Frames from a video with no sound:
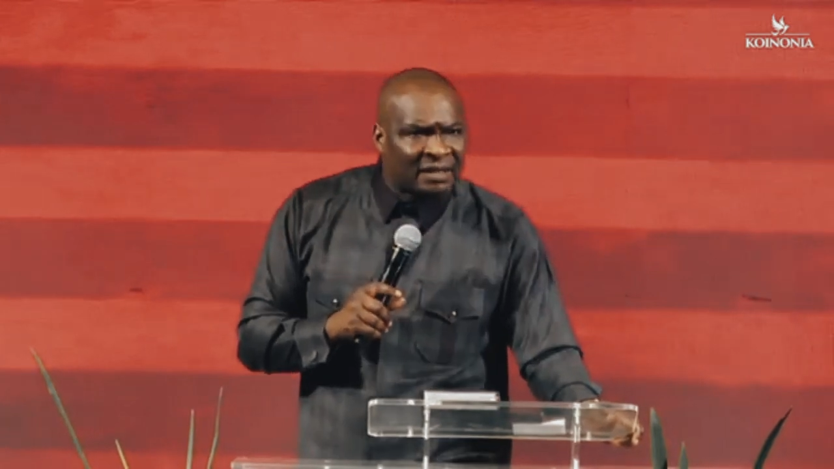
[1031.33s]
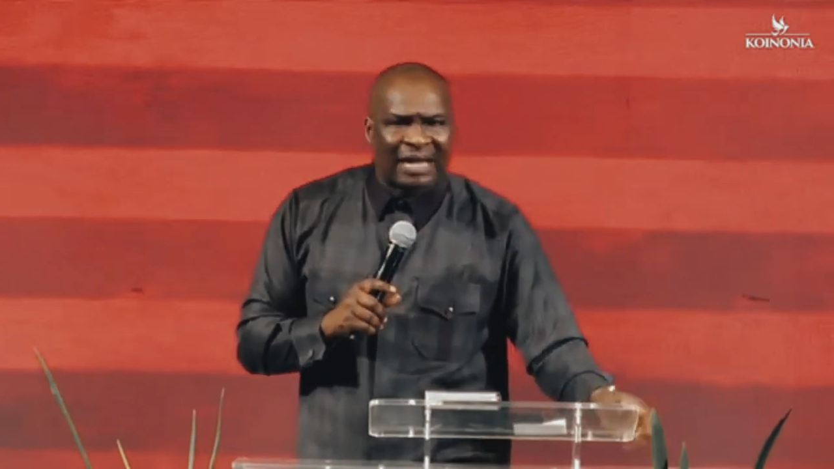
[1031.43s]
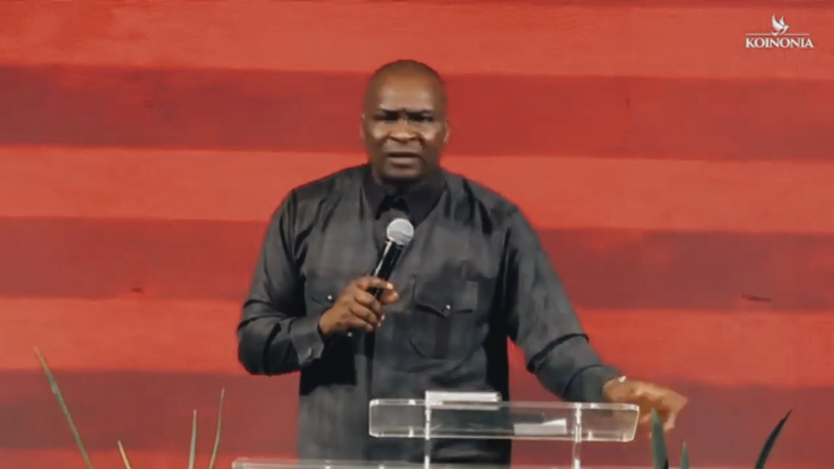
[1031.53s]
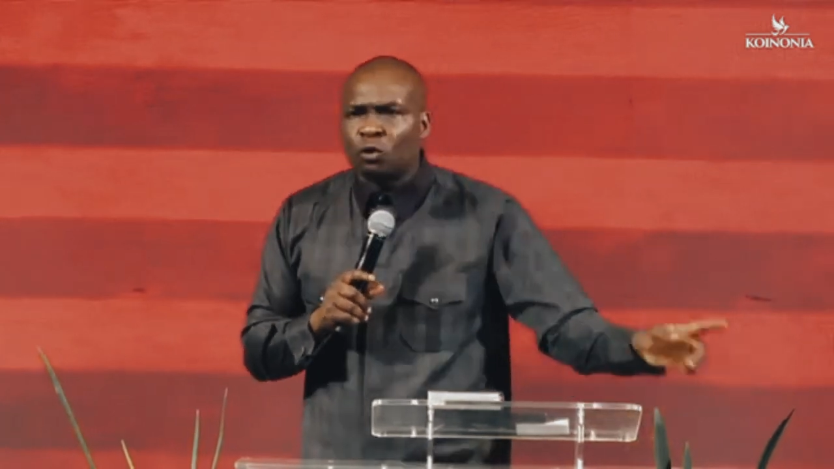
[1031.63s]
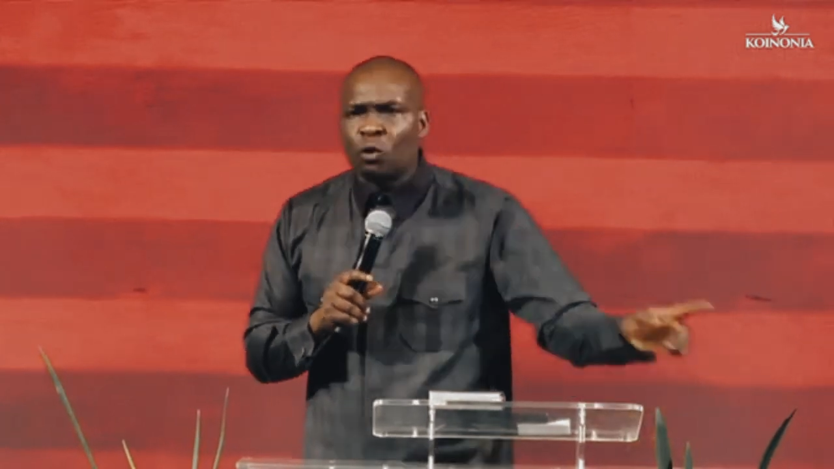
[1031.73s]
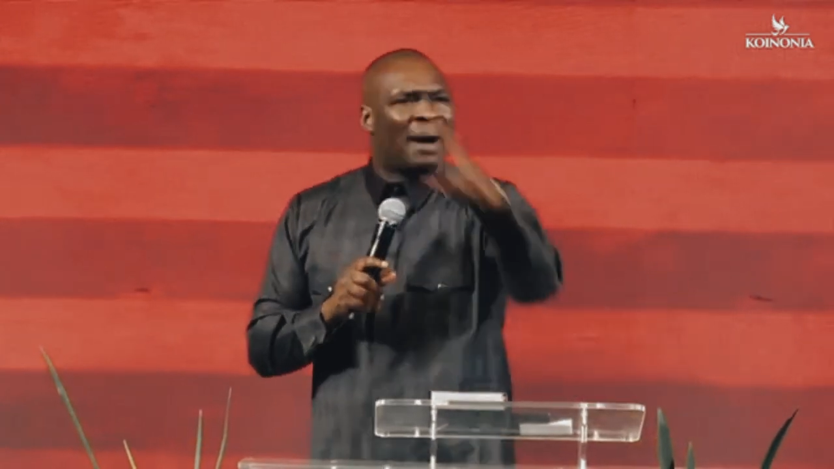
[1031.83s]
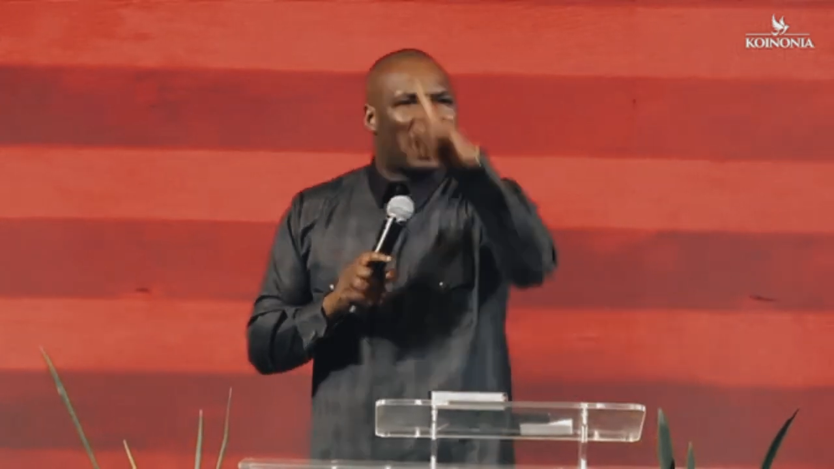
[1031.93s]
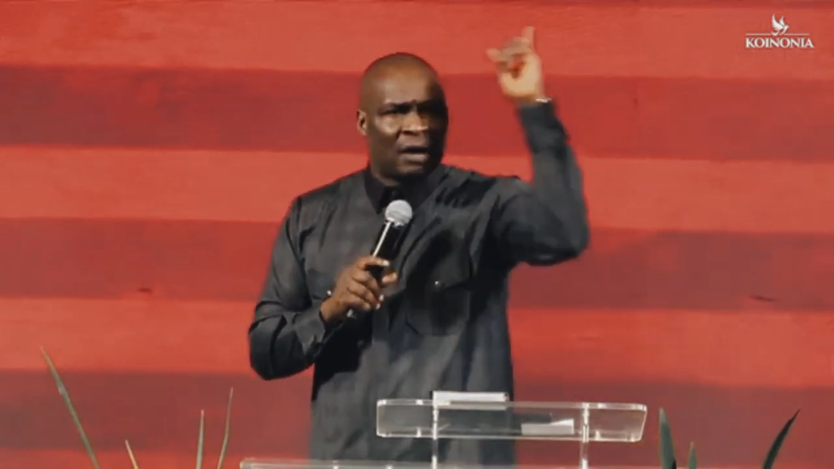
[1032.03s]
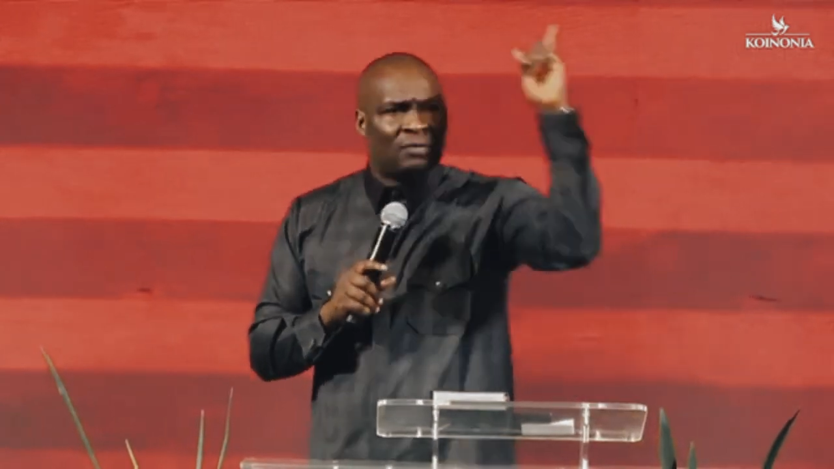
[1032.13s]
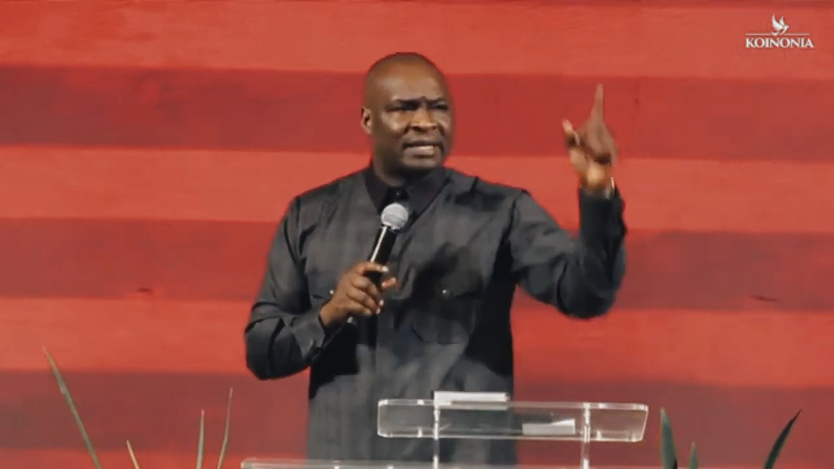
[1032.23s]
that roam
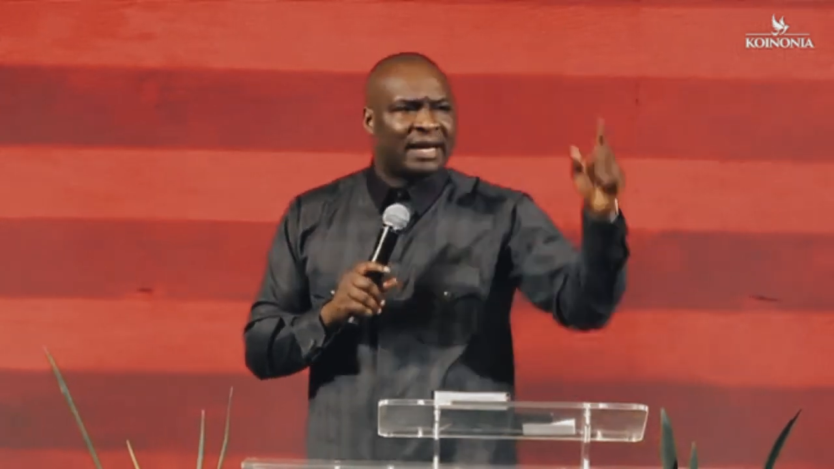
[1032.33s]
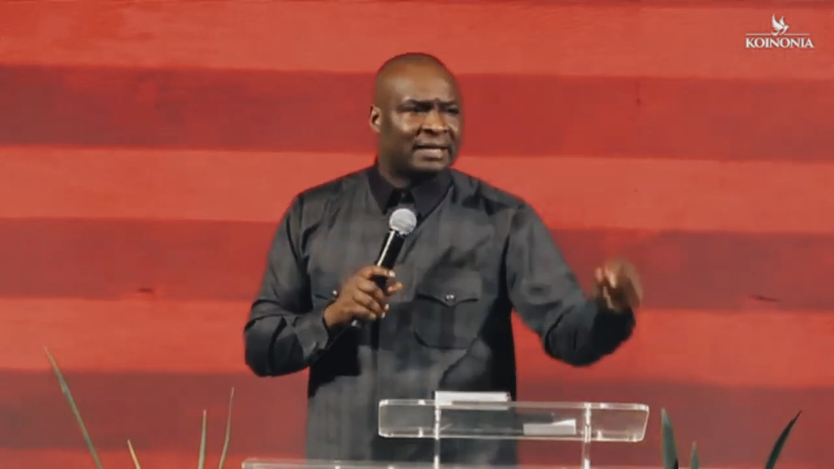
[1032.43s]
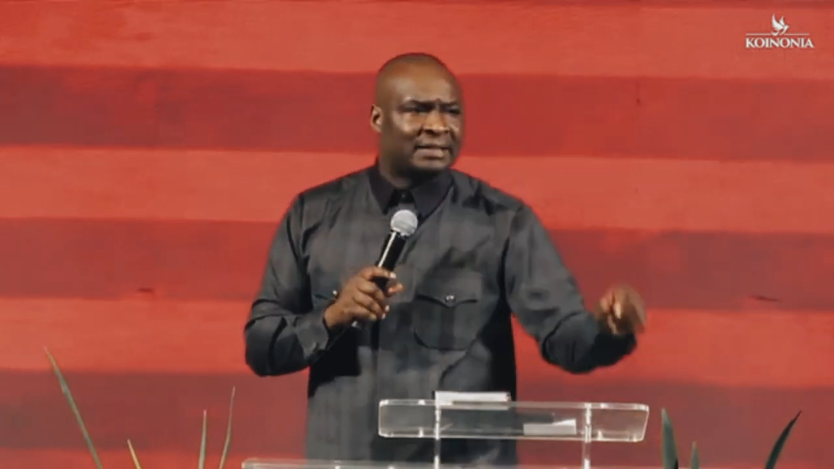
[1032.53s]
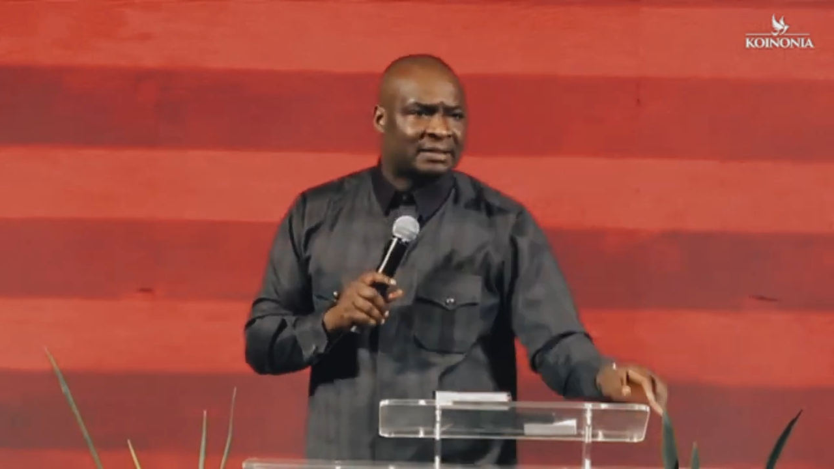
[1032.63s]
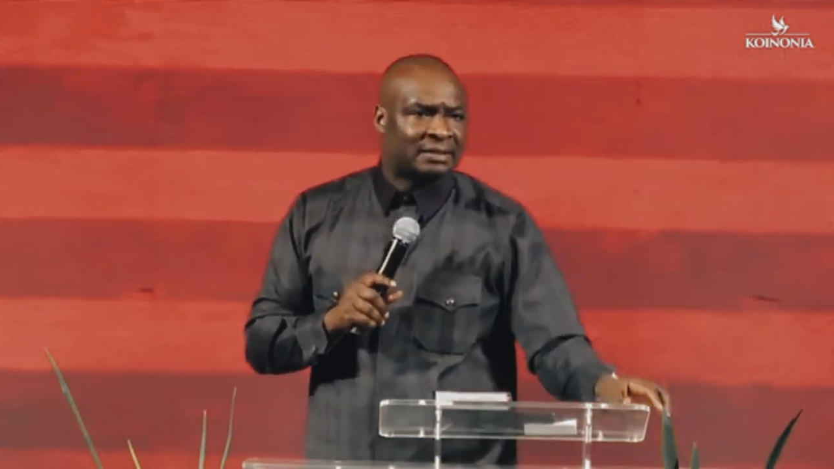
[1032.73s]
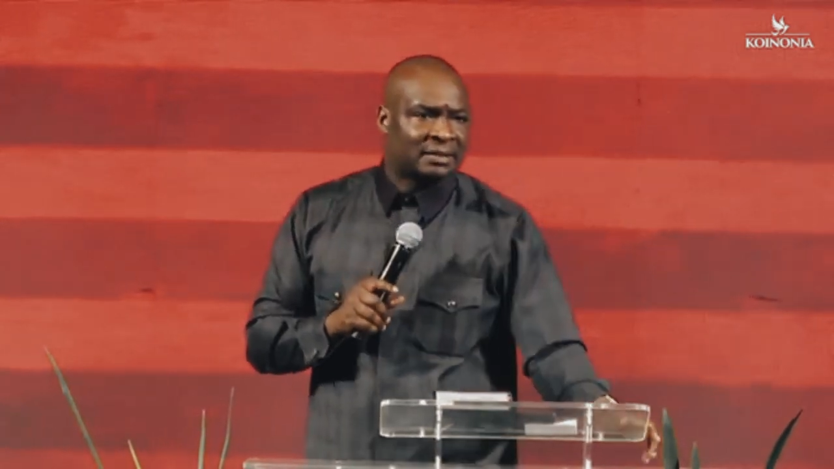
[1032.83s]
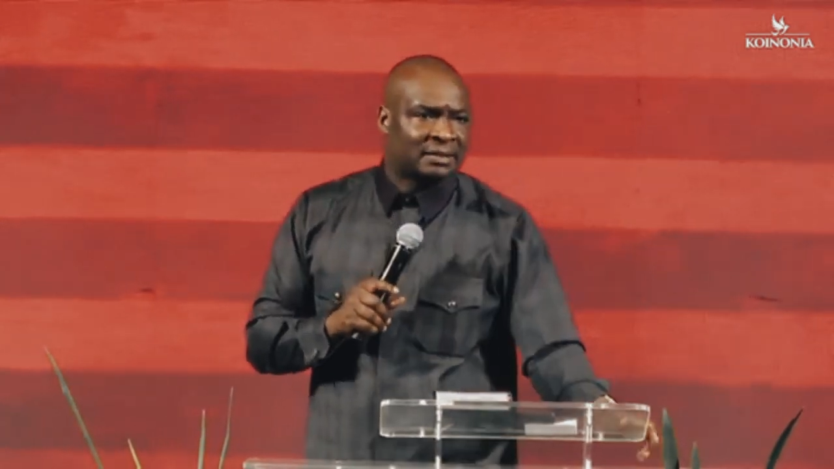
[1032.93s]
around the earth.